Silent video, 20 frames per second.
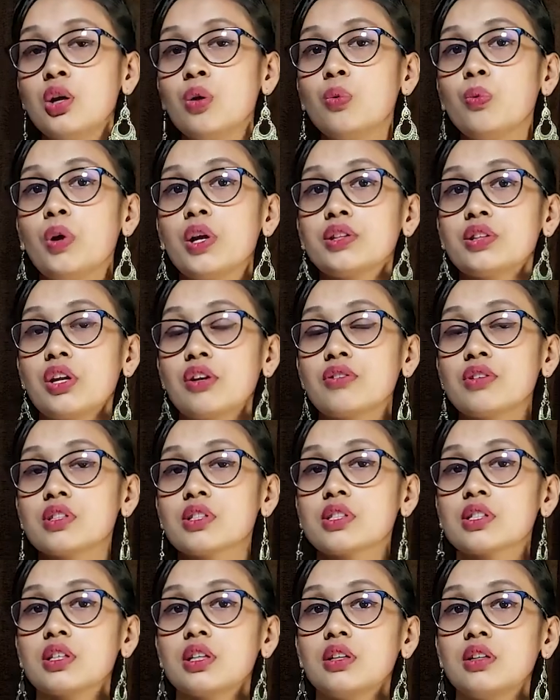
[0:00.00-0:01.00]
where
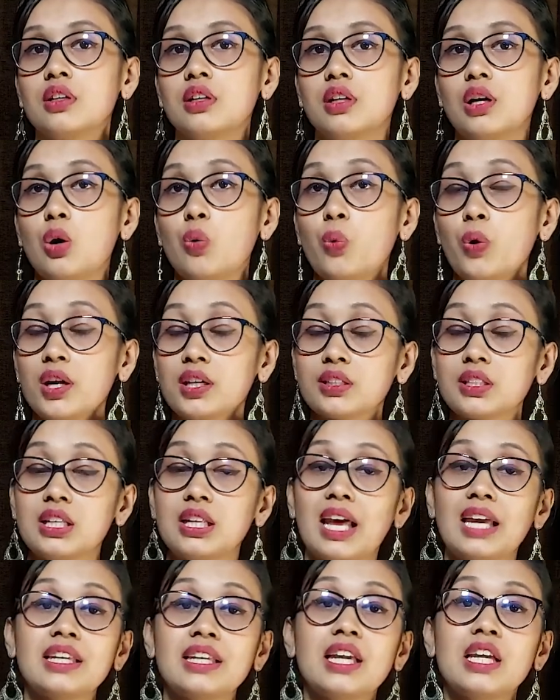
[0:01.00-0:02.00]
the
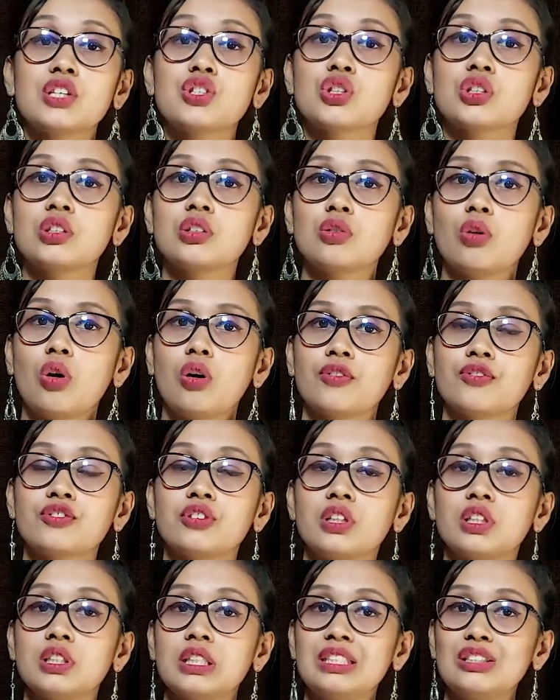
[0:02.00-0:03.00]
ligature of
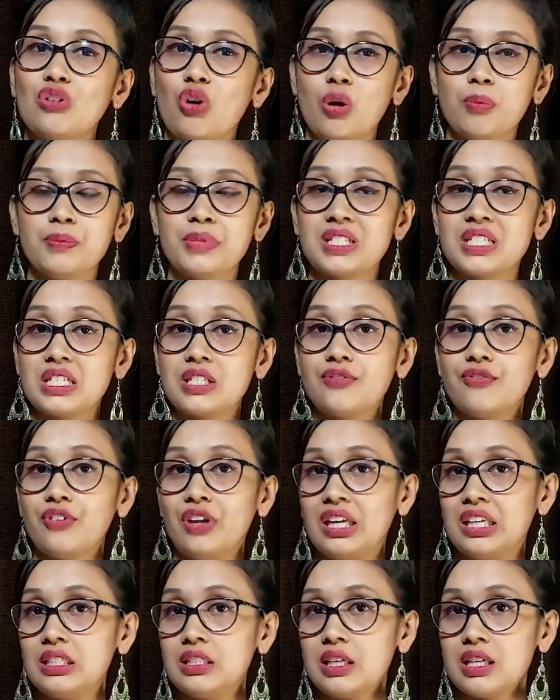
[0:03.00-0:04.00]
the incompetent
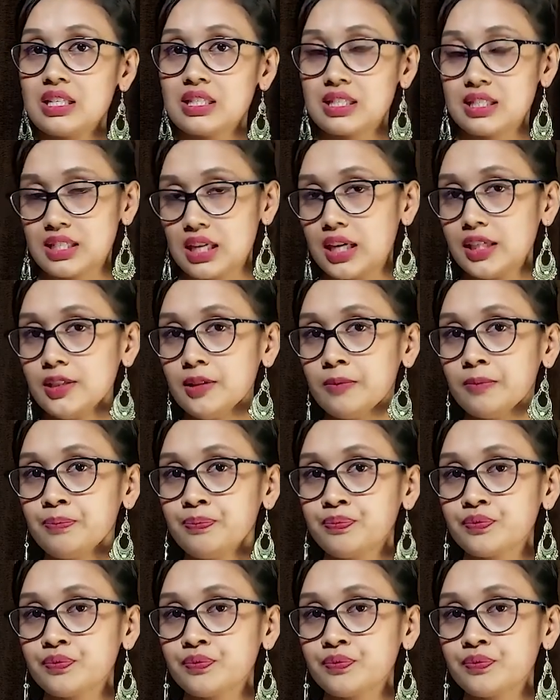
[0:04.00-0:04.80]
vein is done.